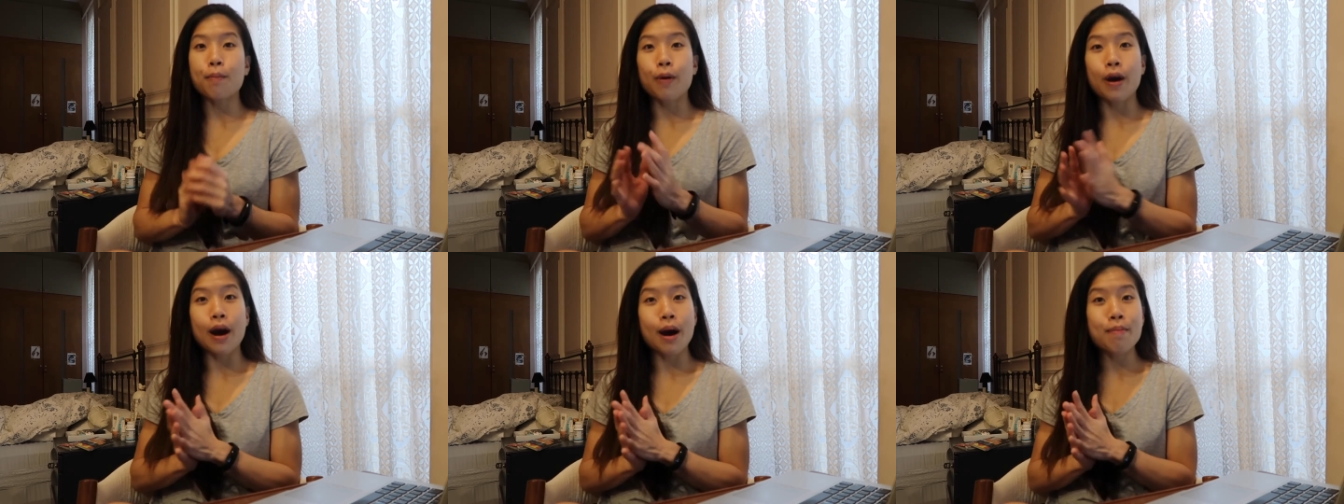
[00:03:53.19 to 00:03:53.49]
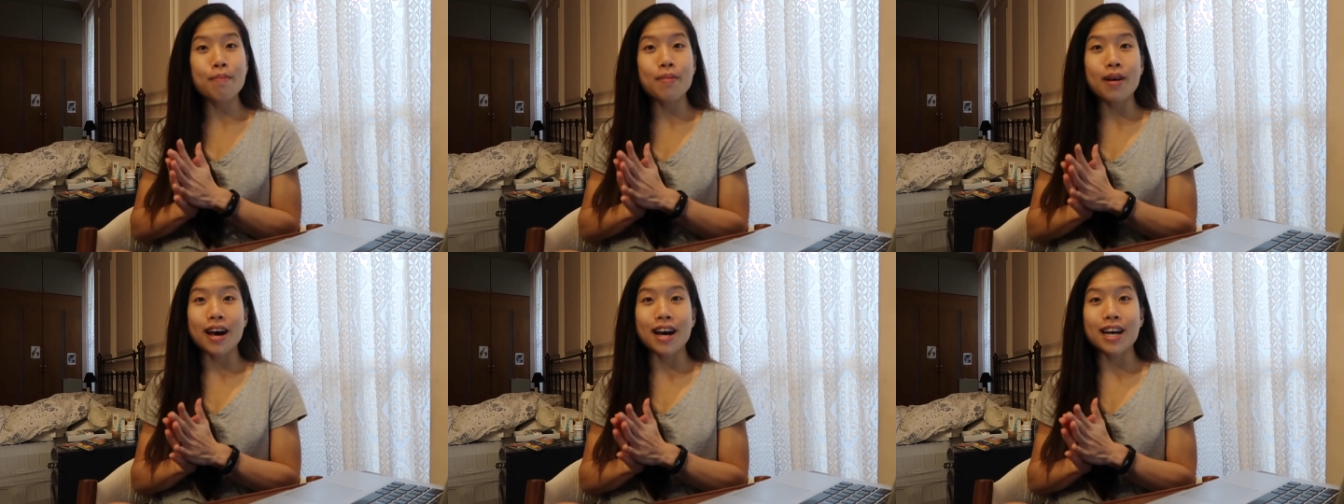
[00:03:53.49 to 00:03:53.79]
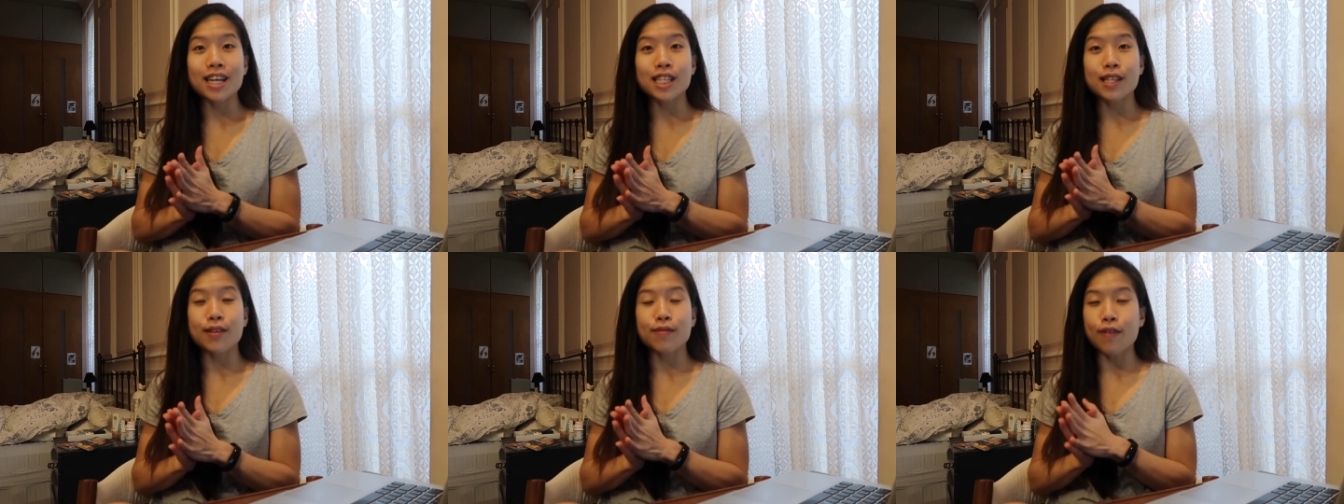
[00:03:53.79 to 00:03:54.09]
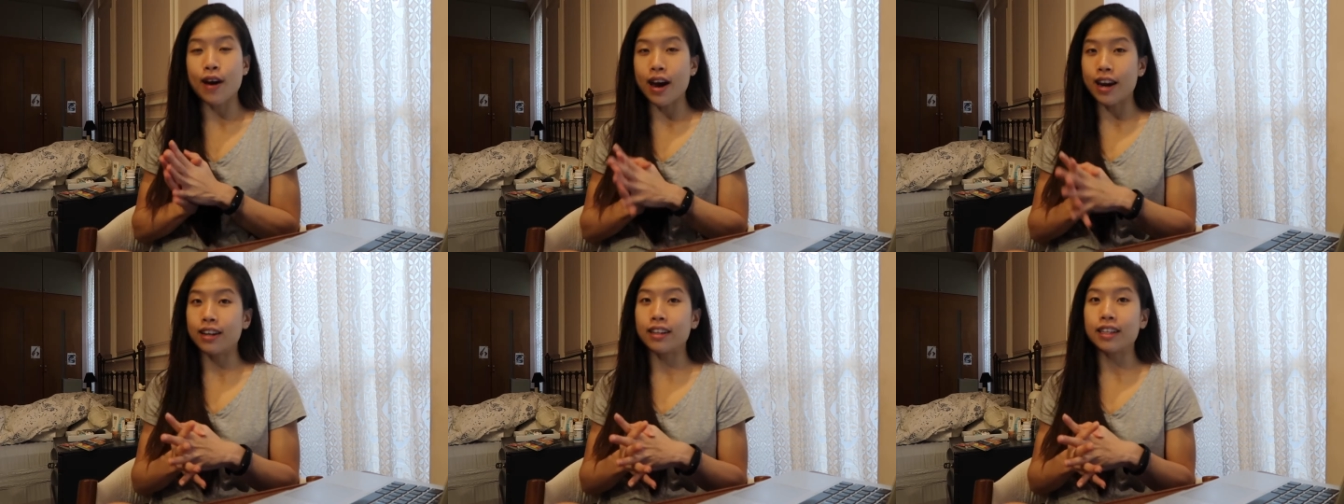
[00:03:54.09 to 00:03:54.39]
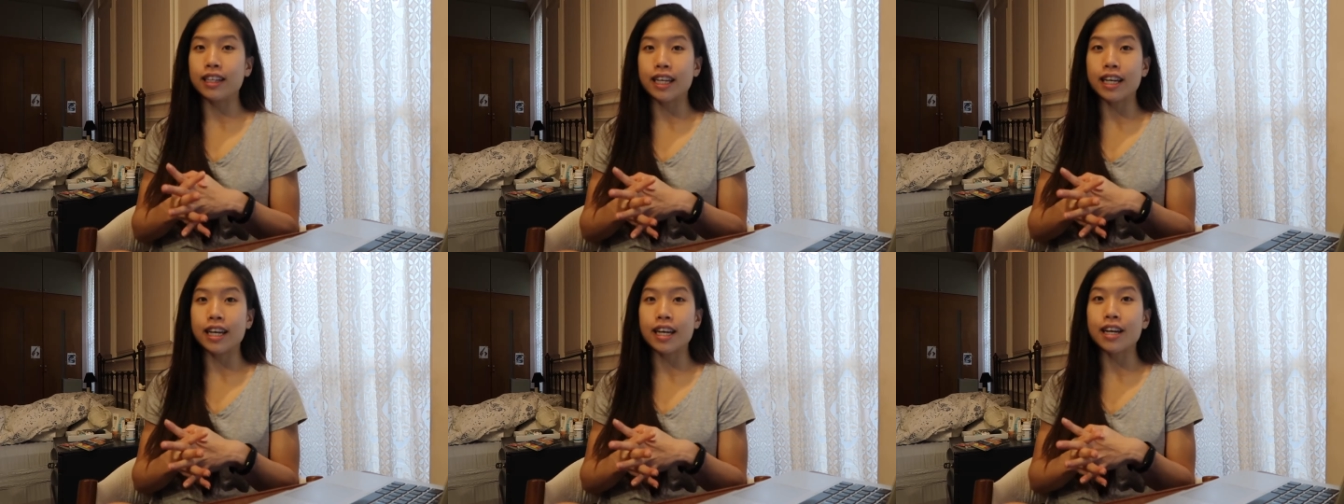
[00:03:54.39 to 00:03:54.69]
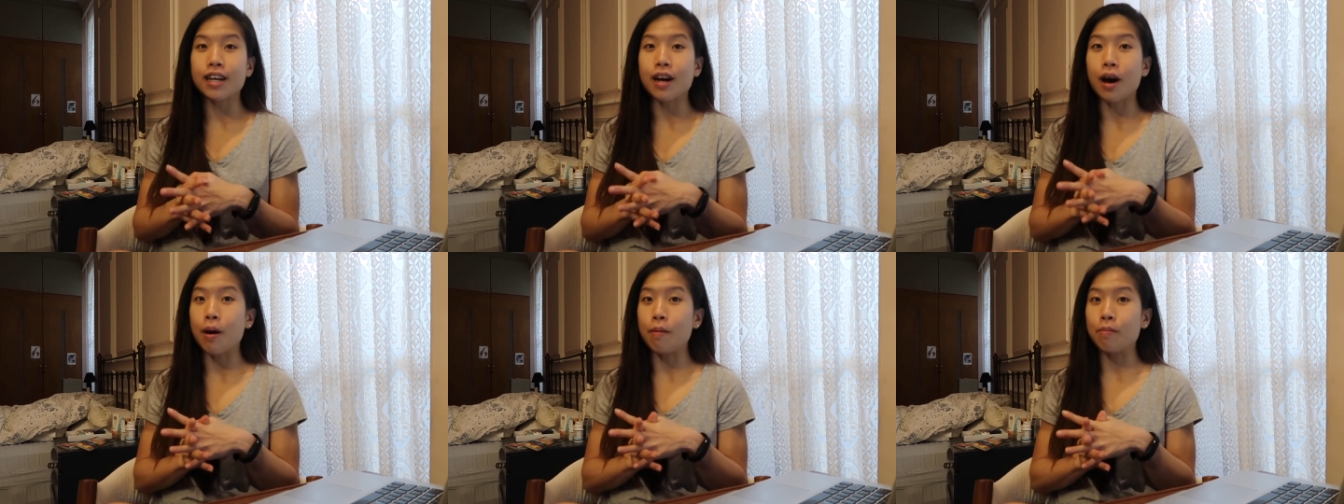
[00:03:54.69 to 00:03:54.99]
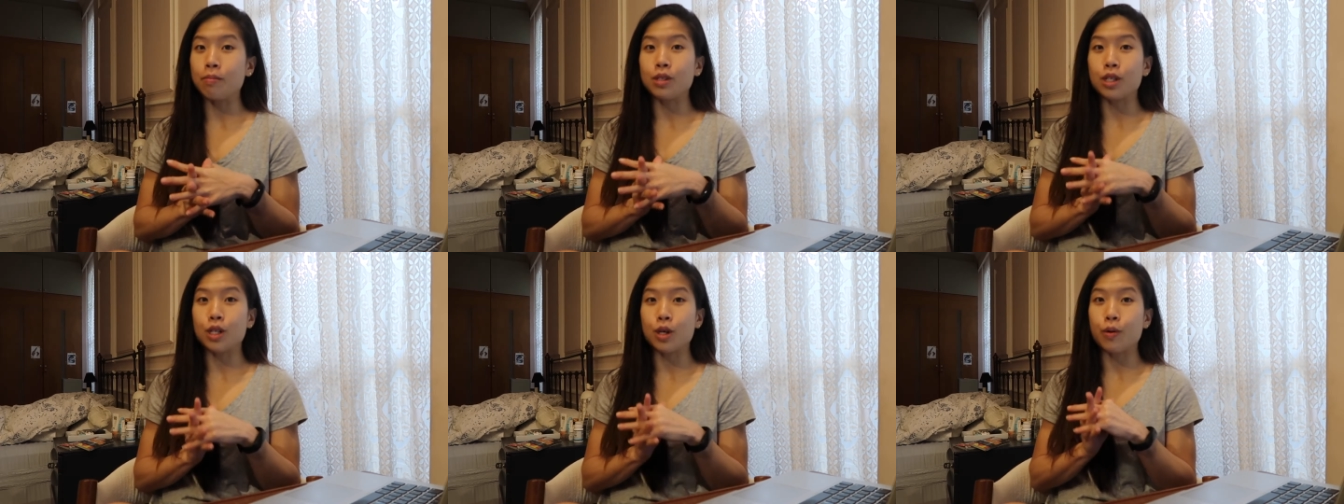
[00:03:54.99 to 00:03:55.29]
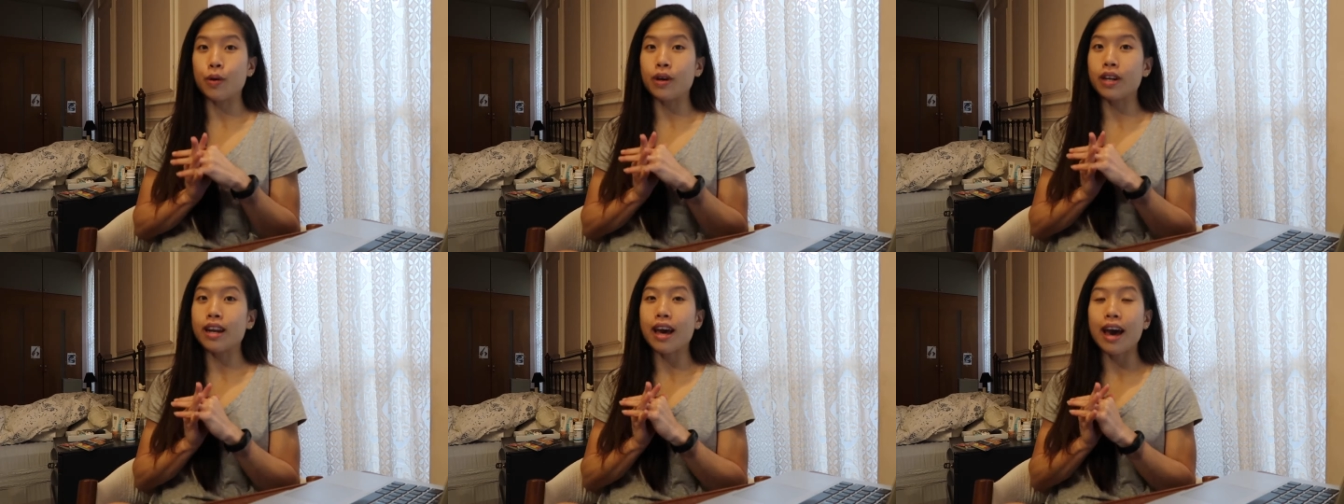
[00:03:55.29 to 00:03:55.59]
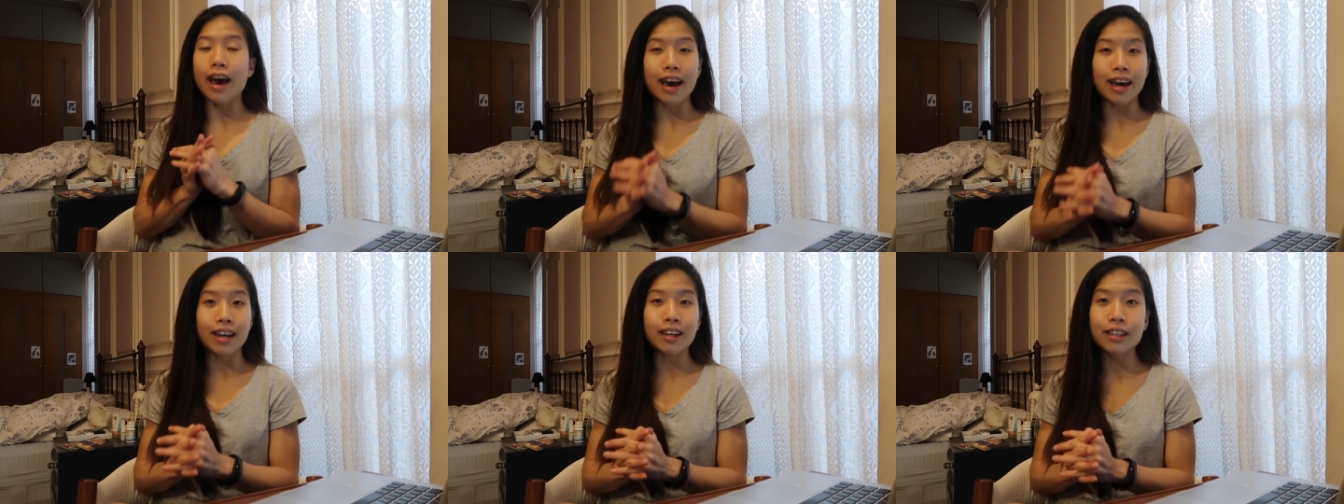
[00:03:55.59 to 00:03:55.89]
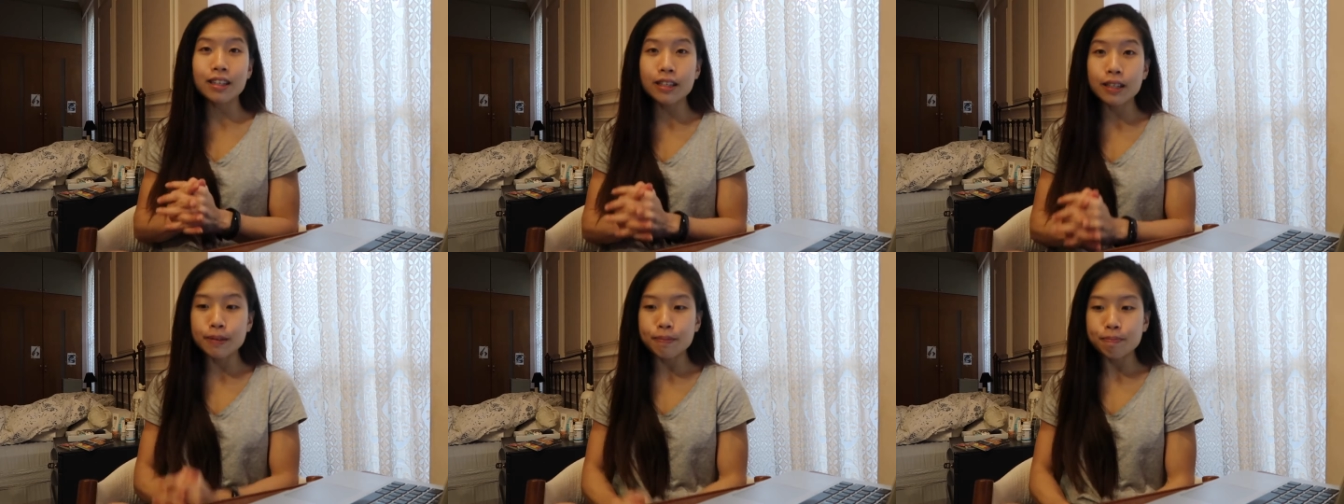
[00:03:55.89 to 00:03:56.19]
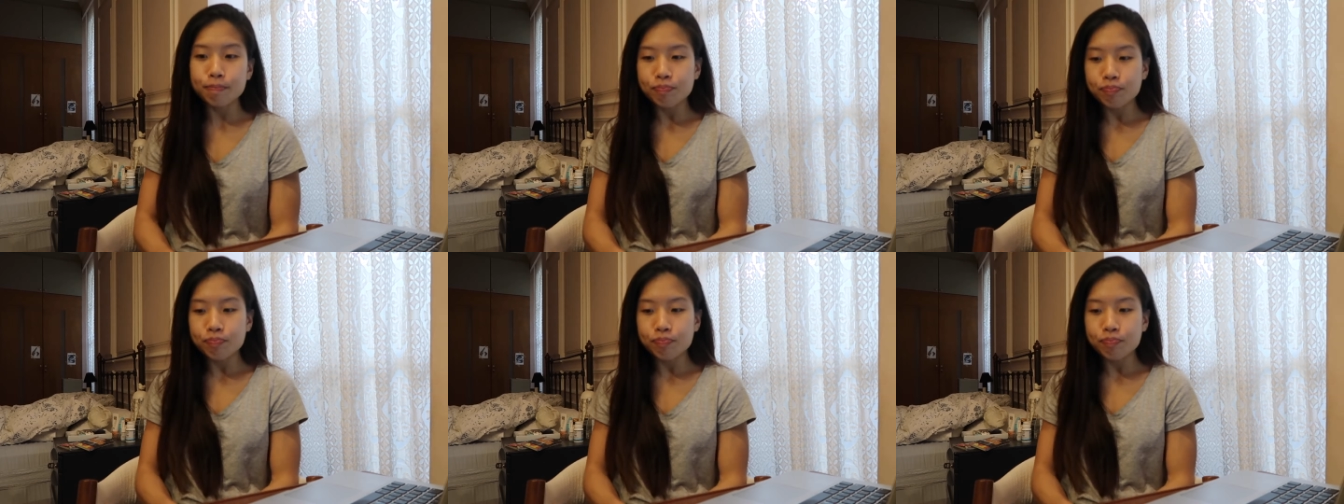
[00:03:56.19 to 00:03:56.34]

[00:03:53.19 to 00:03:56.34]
prep has finally come to an end.